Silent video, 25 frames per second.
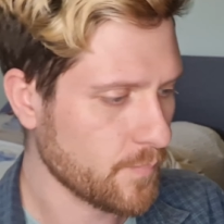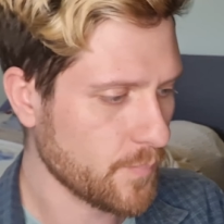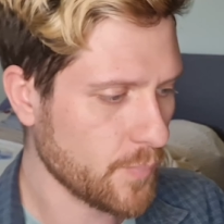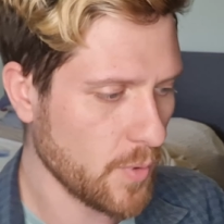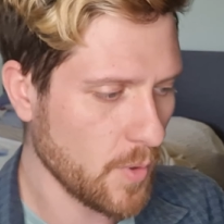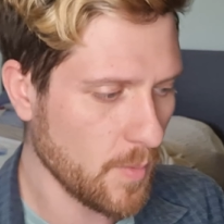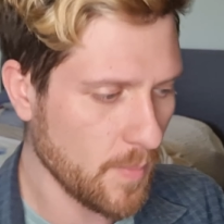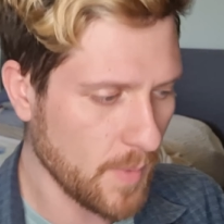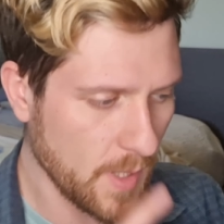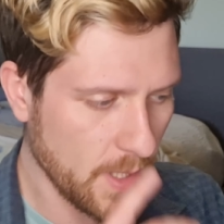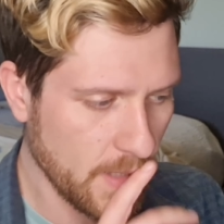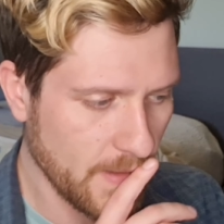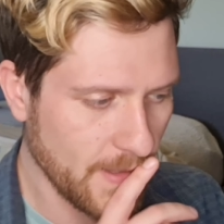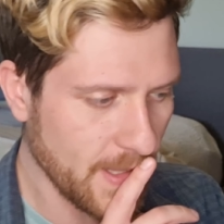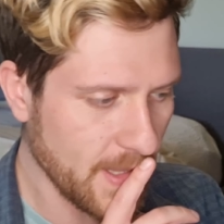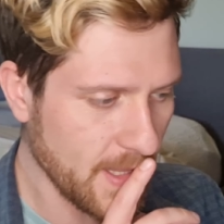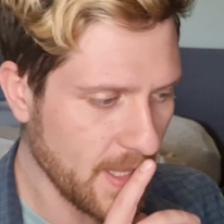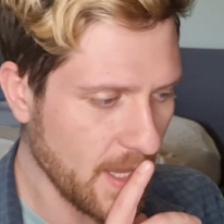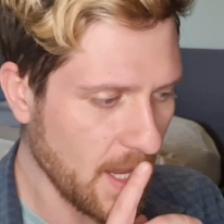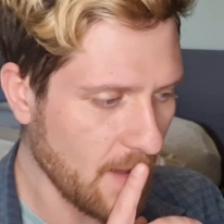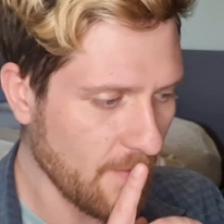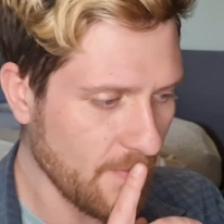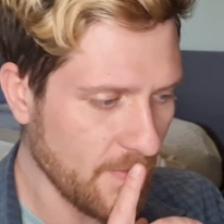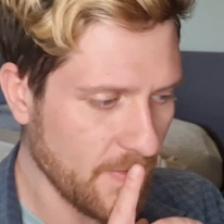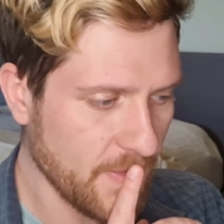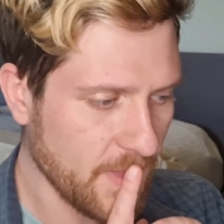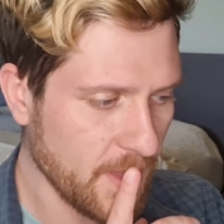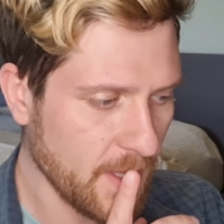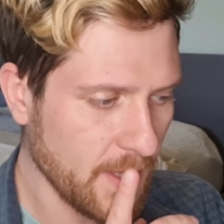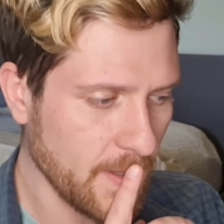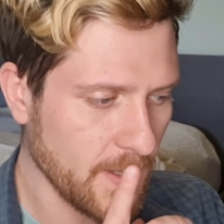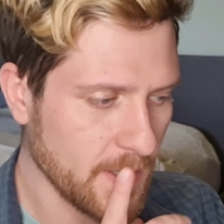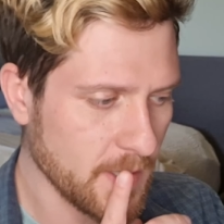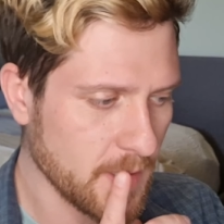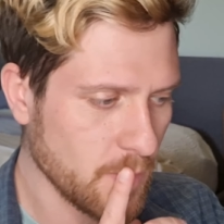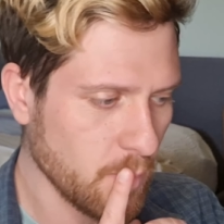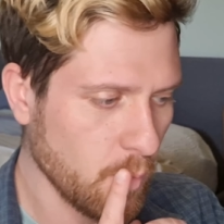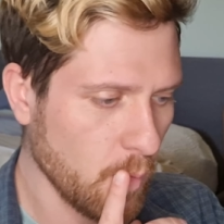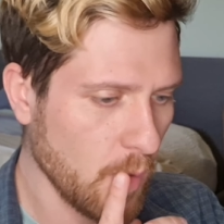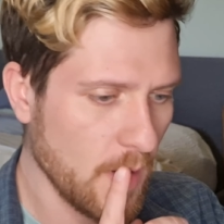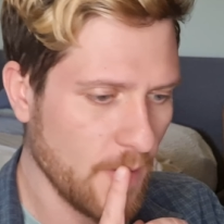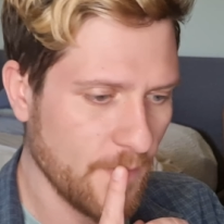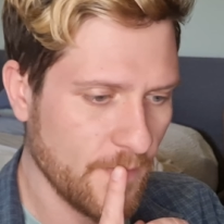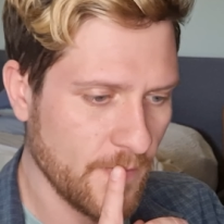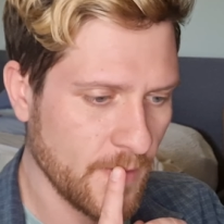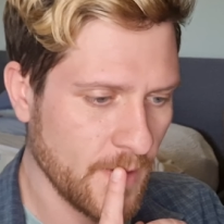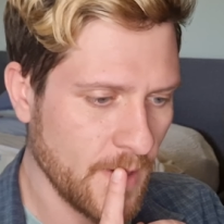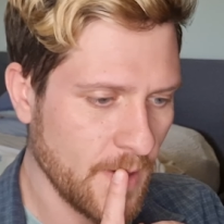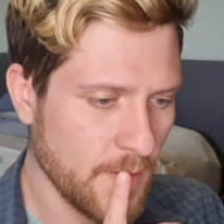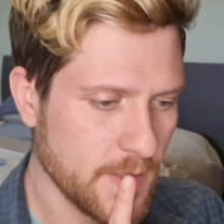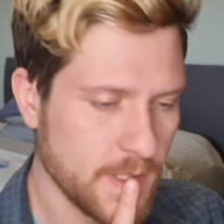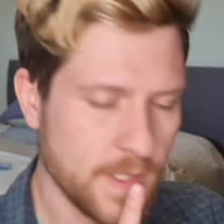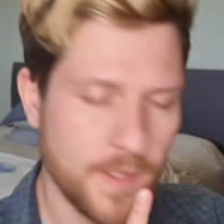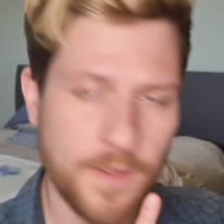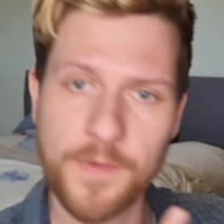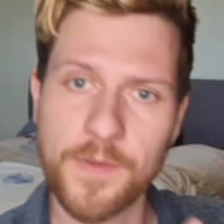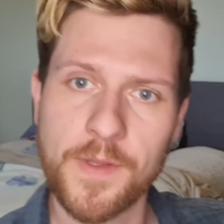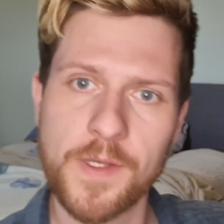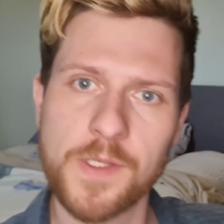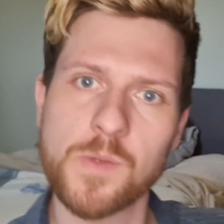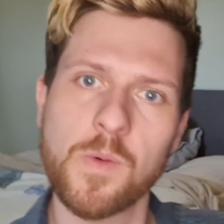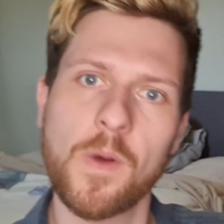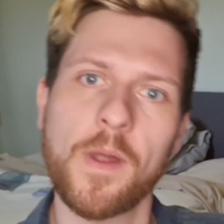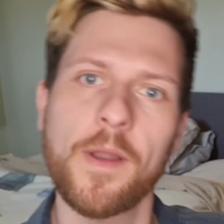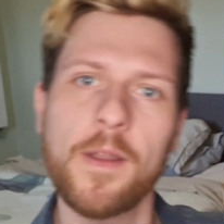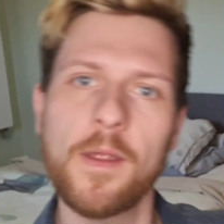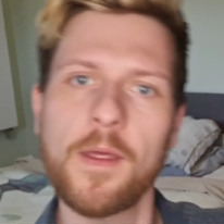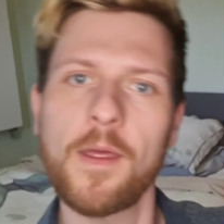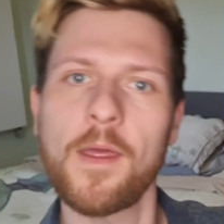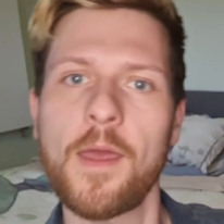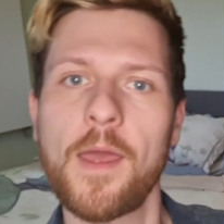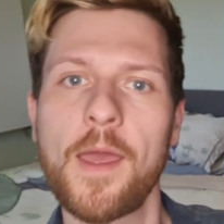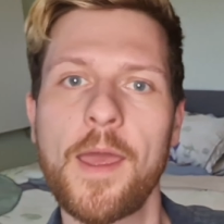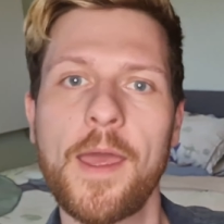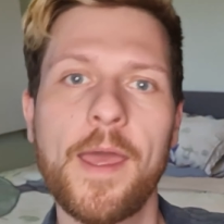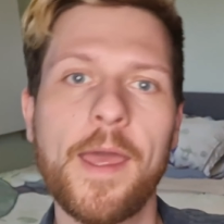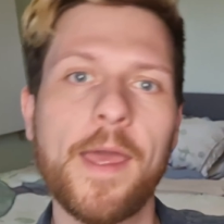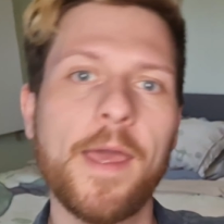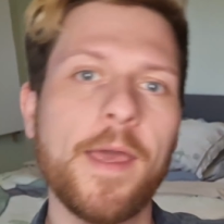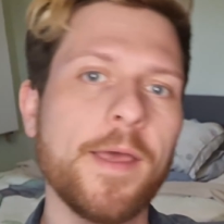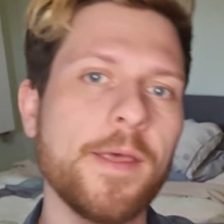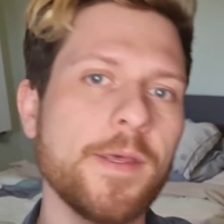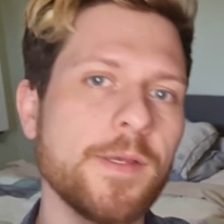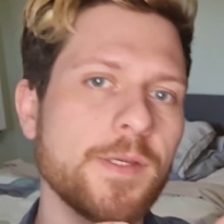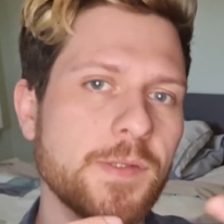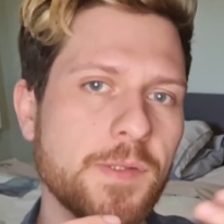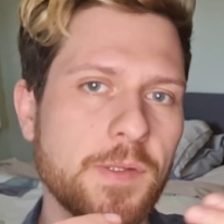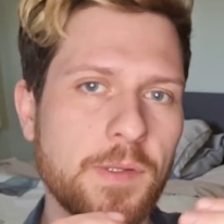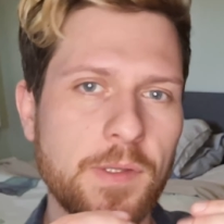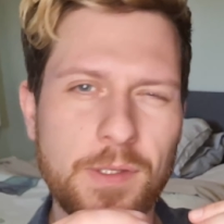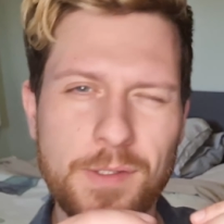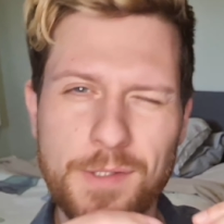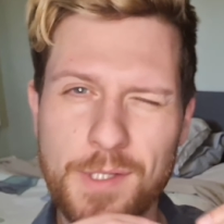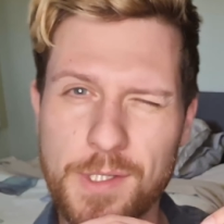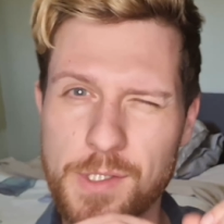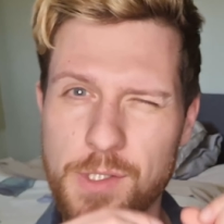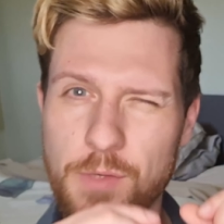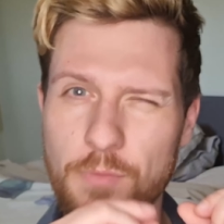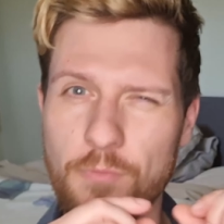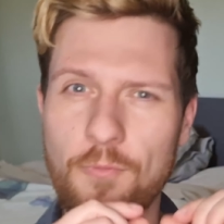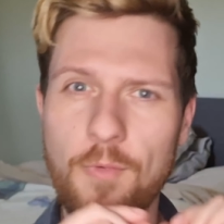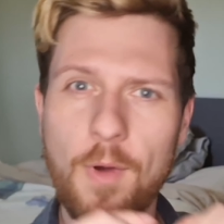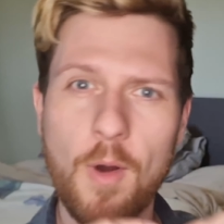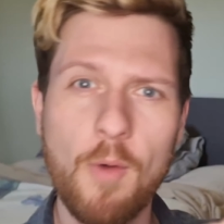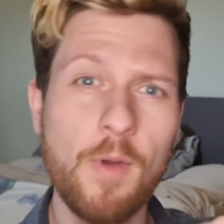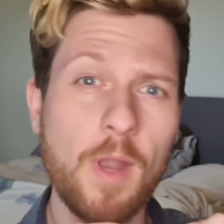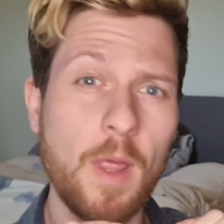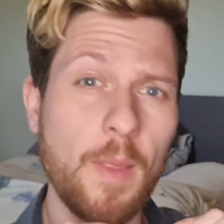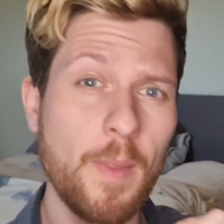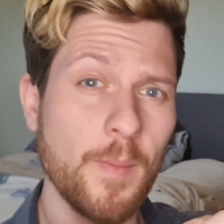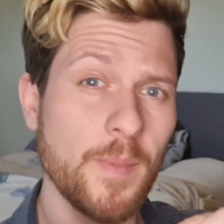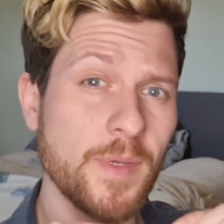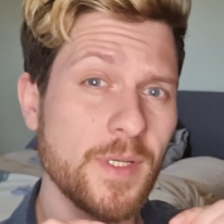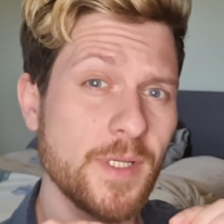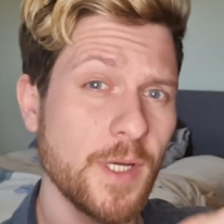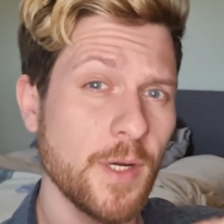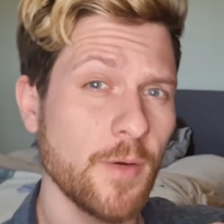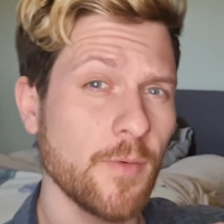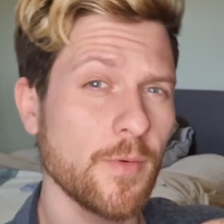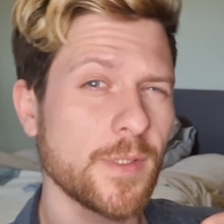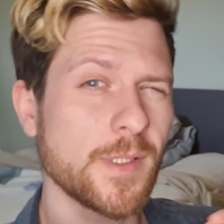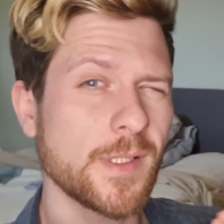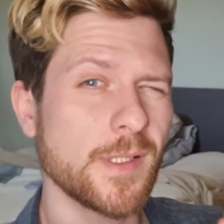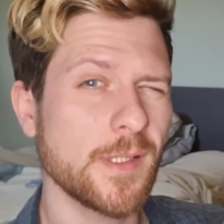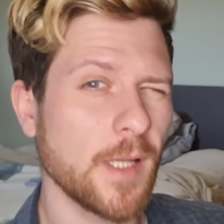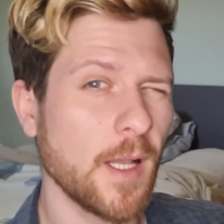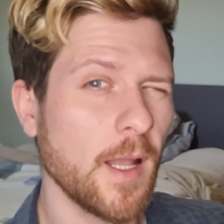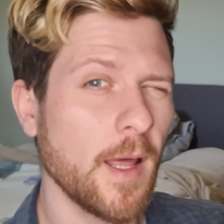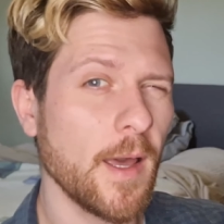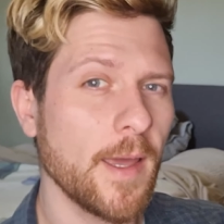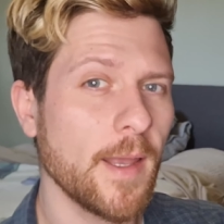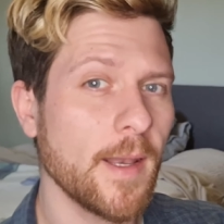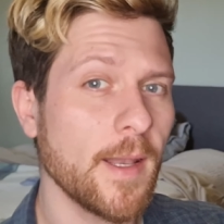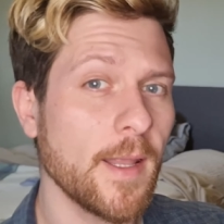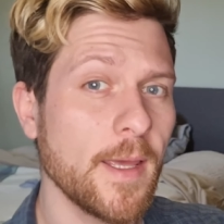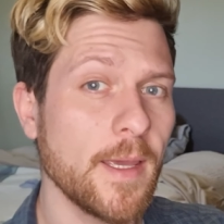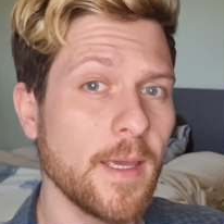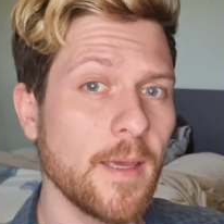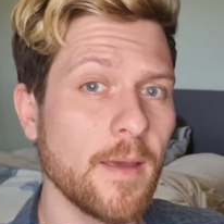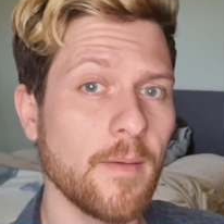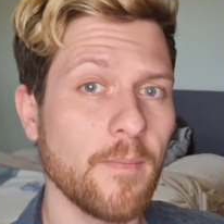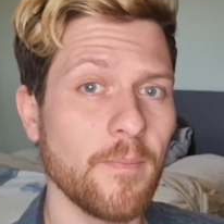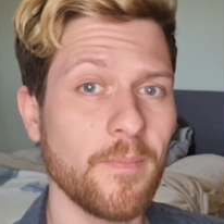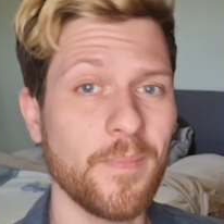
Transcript: Probably the other thing that's worth noting on this one is just to roll up the material slightly,